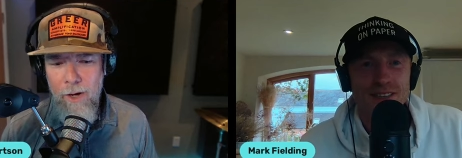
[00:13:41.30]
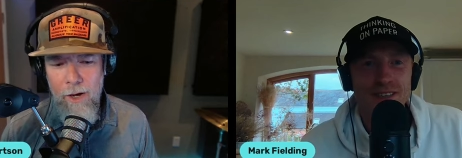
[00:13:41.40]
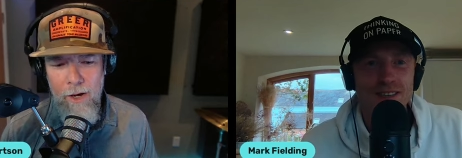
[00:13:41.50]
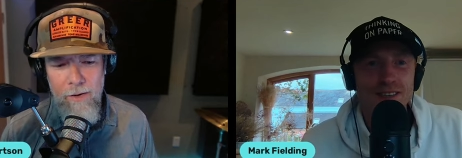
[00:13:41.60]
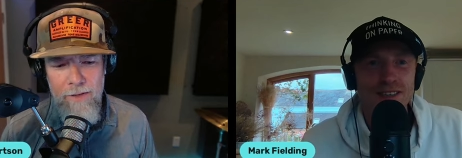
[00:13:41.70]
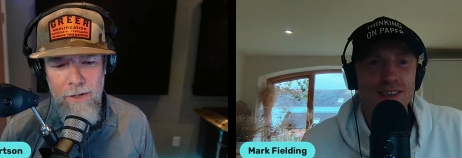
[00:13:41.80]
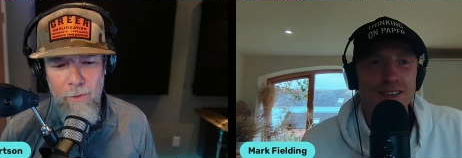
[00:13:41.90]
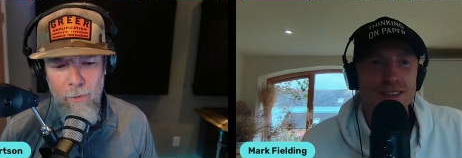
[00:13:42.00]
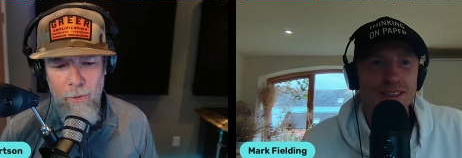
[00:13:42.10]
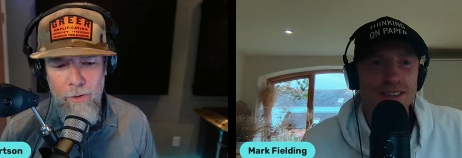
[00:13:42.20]
Speaker 1: of The
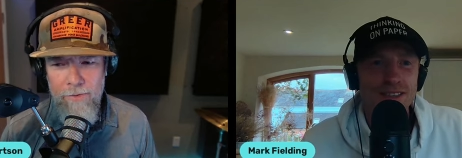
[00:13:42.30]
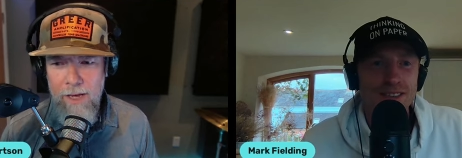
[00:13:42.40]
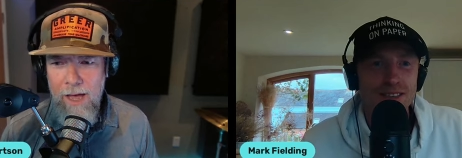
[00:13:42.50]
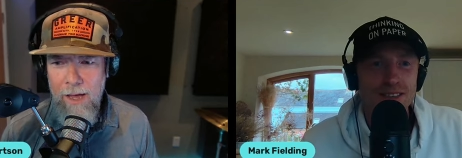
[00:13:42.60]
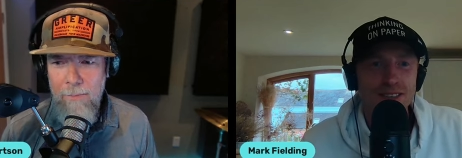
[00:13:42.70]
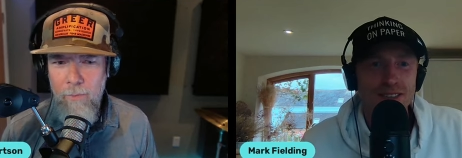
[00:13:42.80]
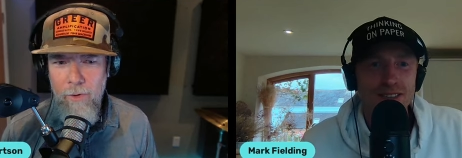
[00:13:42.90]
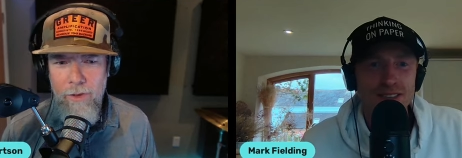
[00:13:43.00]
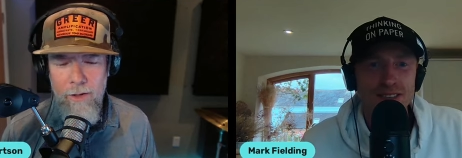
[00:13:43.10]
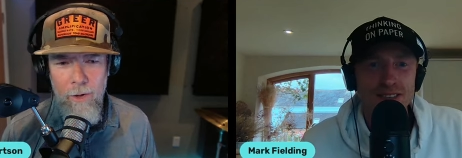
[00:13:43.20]
Order of Time
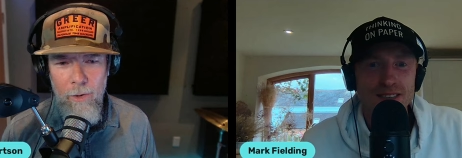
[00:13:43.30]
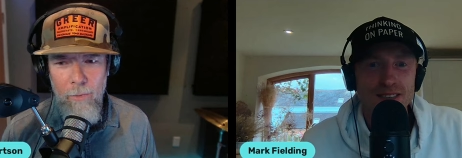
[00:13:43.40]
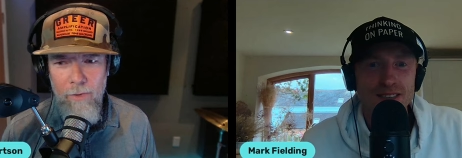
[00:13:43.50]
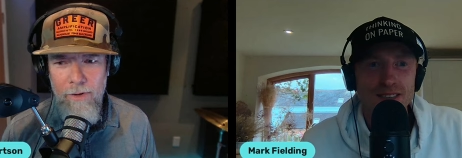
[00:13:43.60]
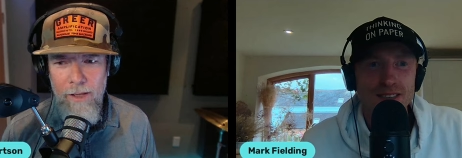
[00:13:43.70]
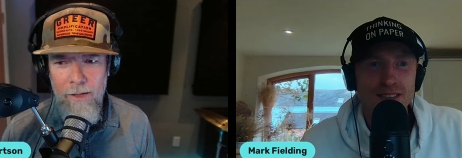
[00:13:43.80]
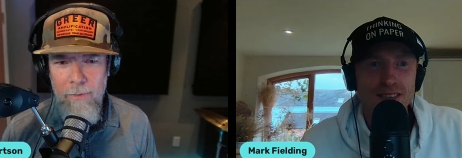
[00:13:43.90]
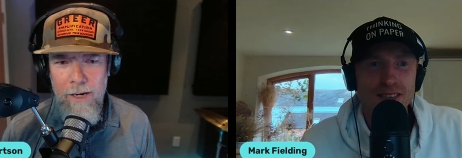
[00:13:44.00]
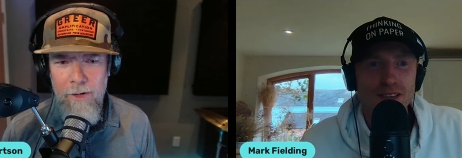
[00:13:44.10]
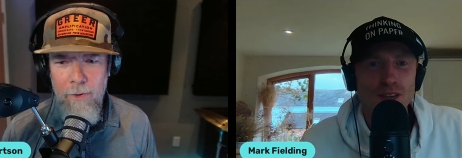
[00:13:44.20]
with Carlo Rovelli. We
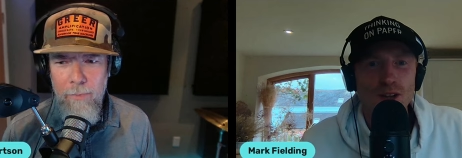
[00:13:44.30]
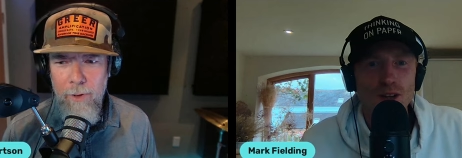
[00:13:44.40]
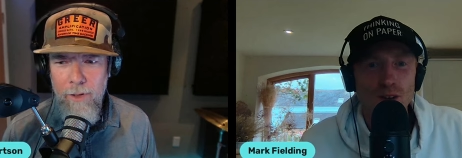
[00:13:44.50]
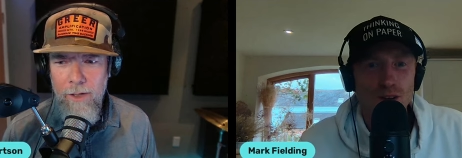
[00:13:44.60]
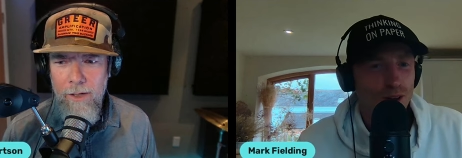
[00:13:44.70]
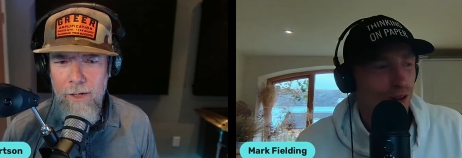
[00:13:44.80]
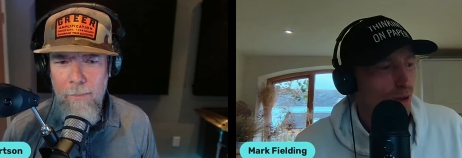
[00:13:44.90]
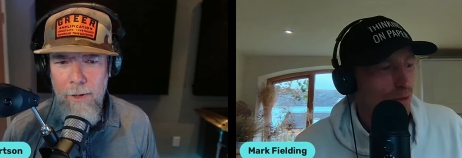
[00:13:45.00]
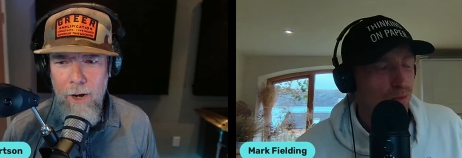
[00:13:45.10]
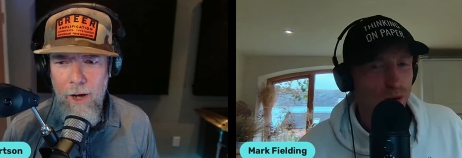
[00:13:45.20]
got a new book
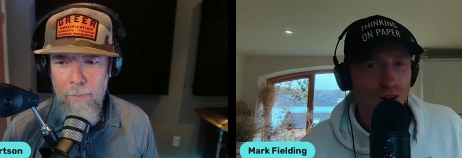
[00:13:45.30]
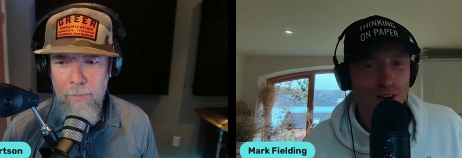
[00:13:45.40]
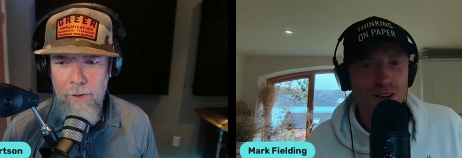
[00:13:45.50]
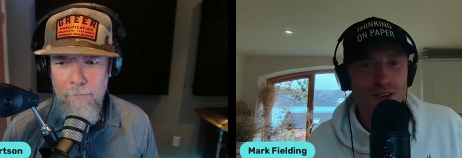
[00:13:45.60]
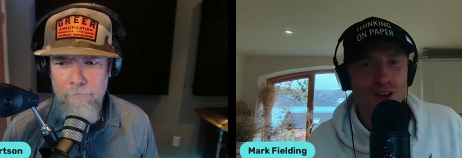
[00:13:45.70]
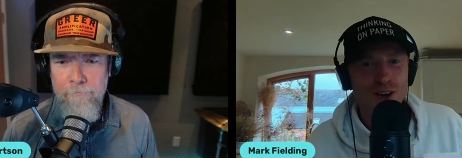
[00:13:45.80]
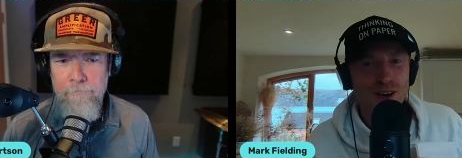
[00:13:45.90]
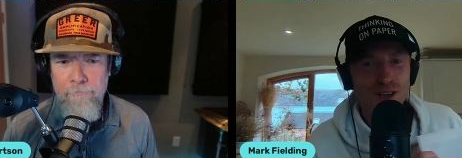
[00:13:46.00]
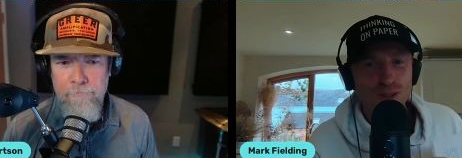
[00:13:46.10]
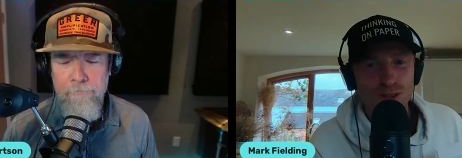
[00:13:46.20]
coming
Speaker 2: up. But I
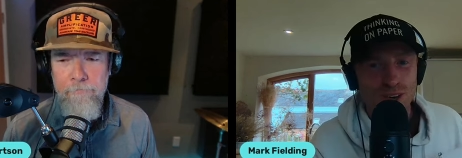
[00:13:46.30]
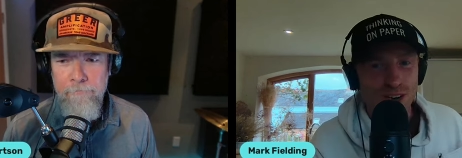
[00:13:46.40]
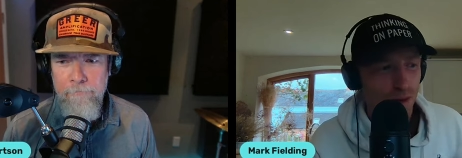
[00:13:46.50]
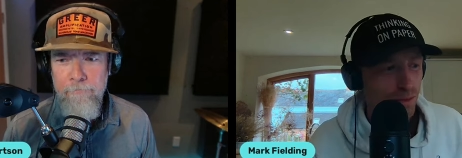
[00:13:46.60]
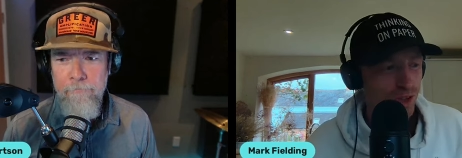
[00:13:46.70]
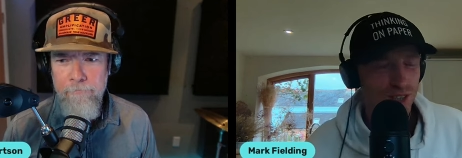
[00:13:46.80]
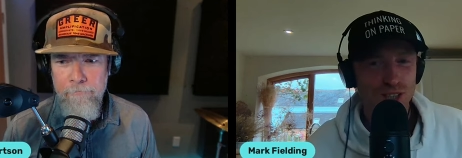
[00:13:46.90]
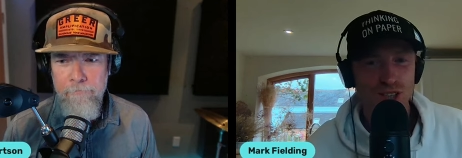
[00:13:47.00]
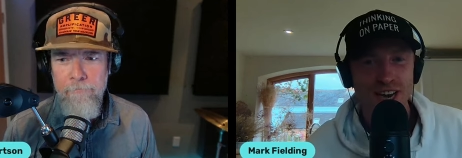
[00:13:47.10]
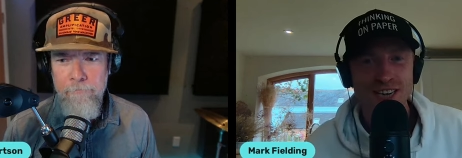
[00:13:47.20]
like your title. I'm just going to
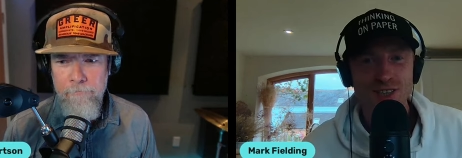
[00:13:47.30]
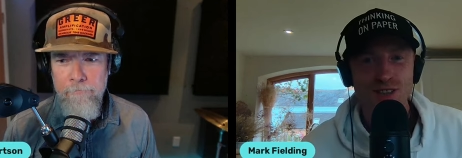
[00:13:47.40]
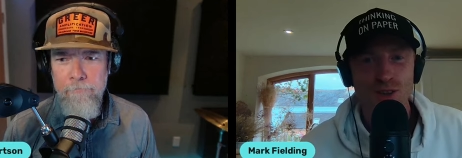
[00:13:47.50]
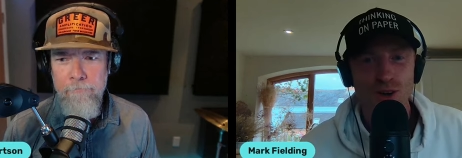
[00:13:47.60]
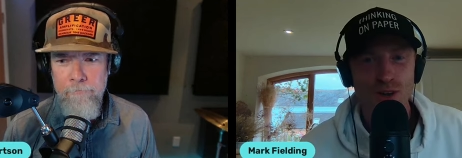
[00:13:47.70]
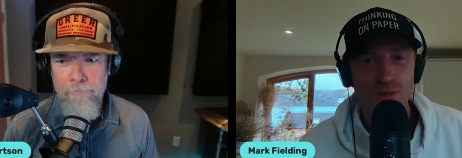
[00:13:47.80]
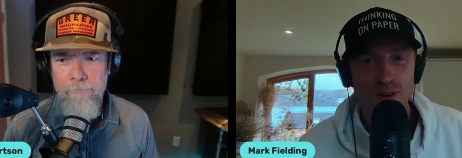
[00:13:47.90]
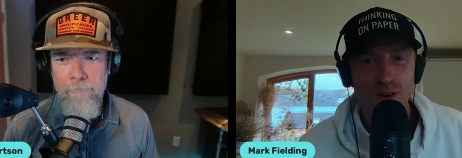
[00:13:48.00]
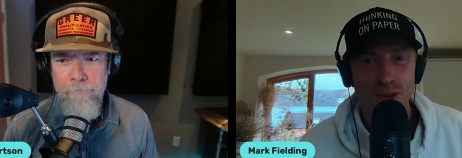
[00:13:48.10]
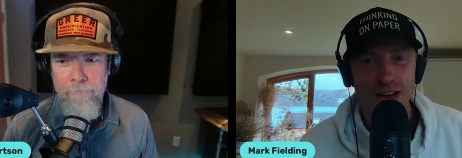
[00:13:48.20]
change the
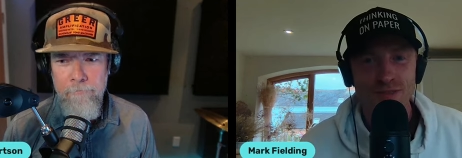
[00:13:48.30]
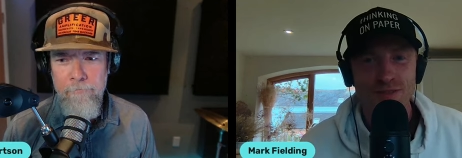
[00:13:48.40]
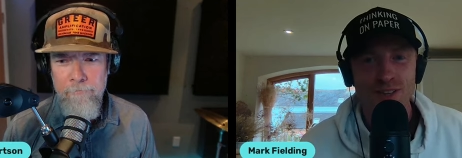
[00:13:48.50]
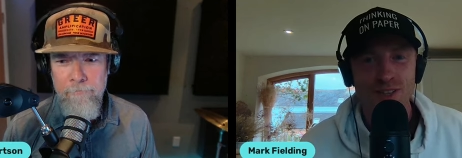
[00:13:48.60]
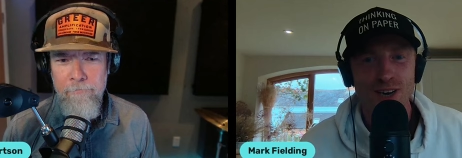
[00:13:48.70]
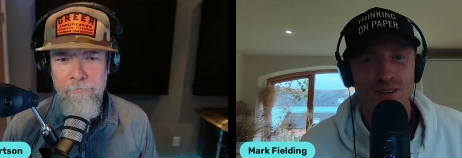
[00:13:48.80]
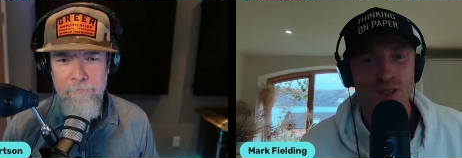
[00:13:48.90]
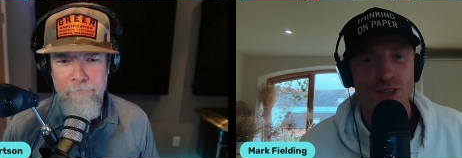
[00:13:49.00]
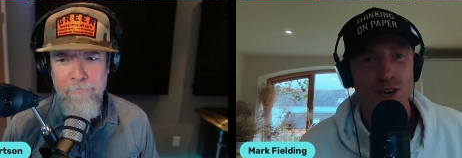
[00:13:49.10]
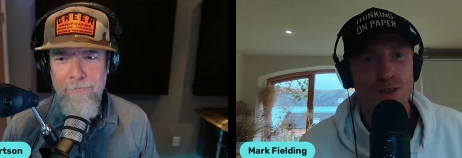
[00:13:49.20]
document that we have for the title of the
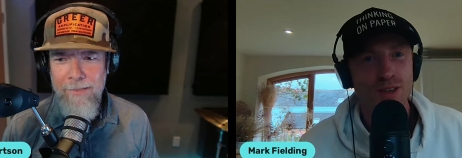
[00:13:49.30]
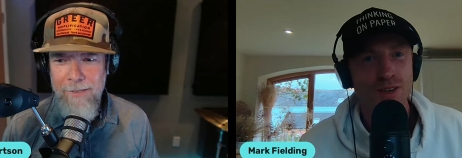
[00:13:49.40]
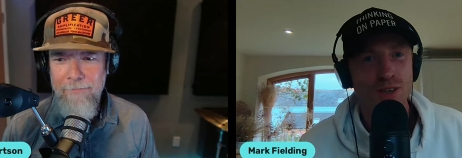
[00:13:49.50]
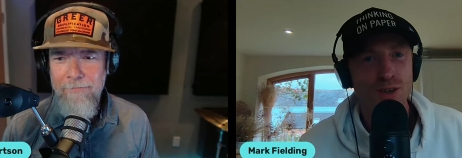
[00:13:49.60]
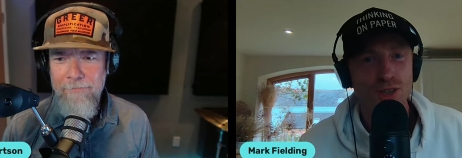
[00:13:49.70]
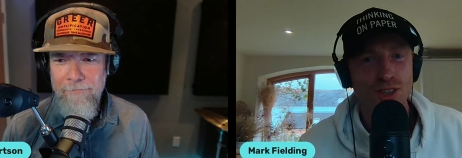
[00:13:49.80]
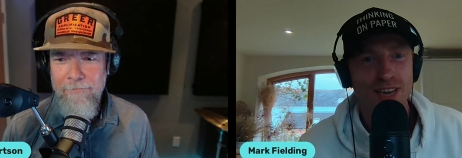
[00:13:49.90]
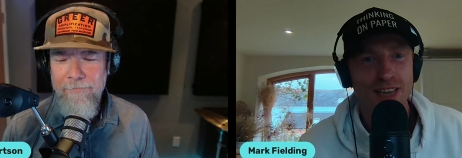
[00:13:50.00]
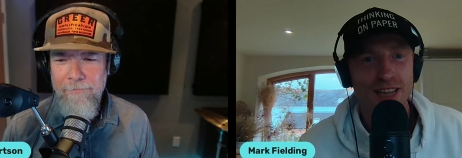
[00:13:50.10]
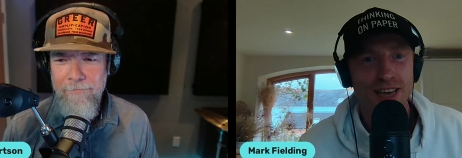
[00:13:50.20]
show that you just
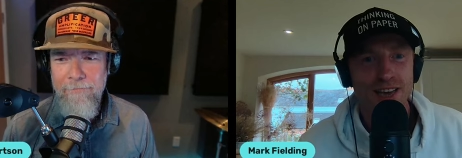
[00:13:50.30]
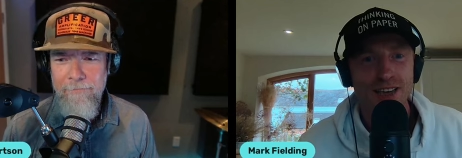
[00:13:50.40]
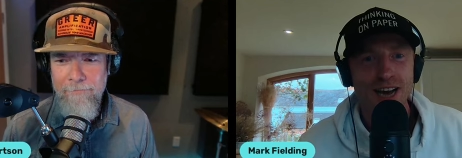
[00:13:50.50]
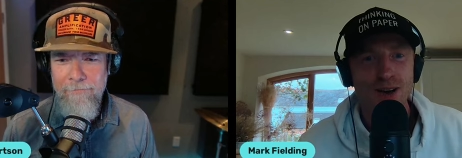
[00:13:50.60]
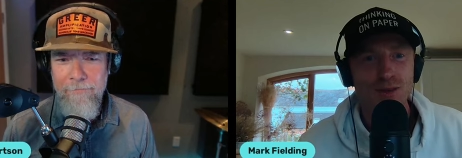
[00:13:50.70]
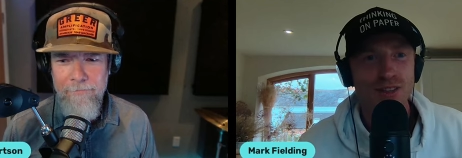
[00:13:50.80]
said there, how to